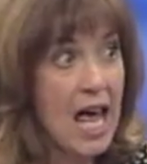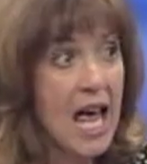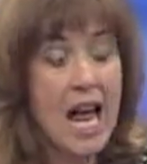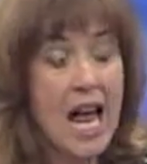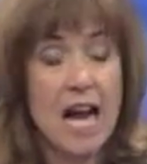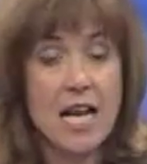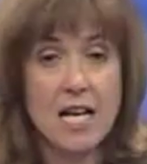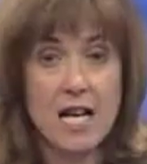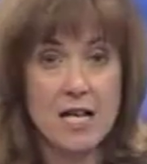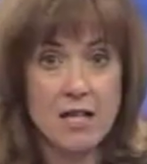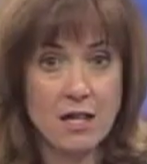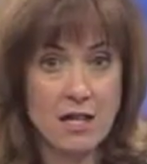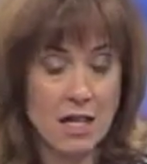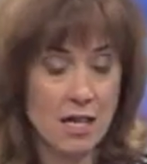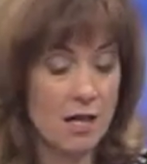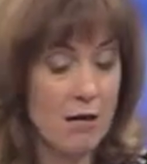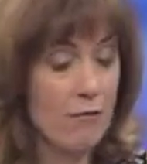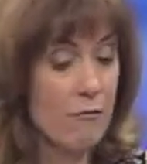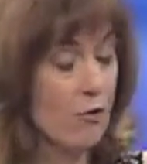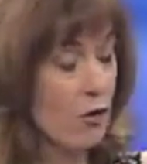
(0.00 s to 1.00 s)
And I
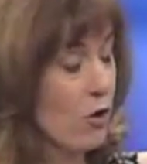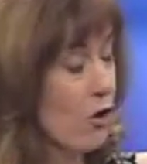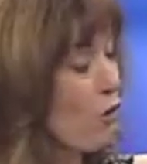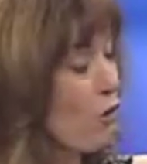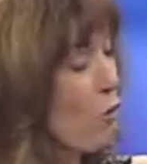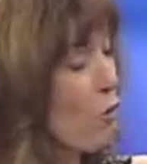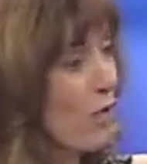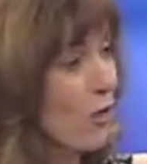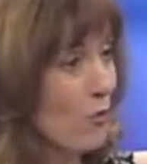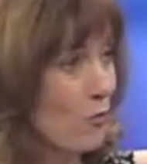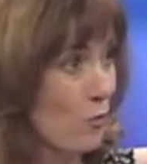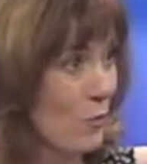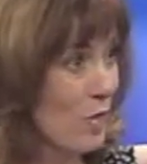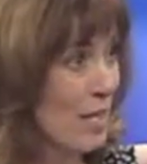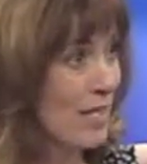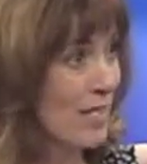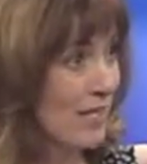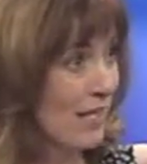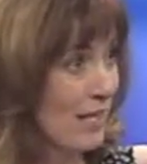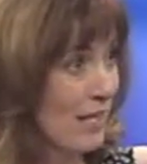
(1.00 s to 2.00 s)
think if for no other
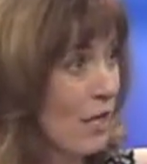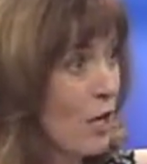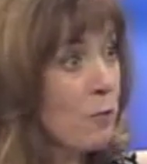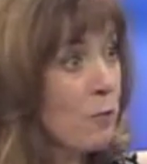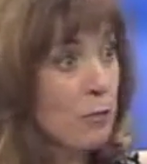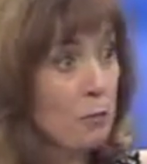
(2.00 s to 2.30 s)
reason,